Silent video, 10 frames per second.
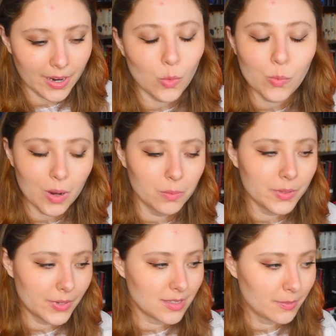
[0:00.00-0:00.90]
I will probably
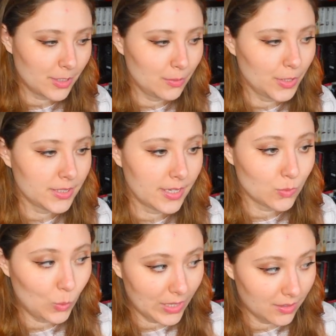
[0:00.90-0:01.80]
read some other books
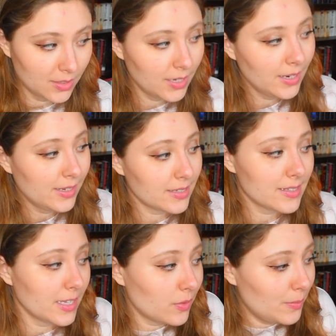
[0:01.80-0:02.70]
as well,
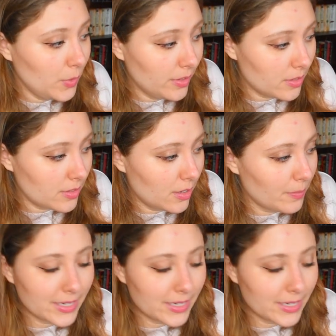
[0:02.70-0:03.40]
since that's what I'm doing this year.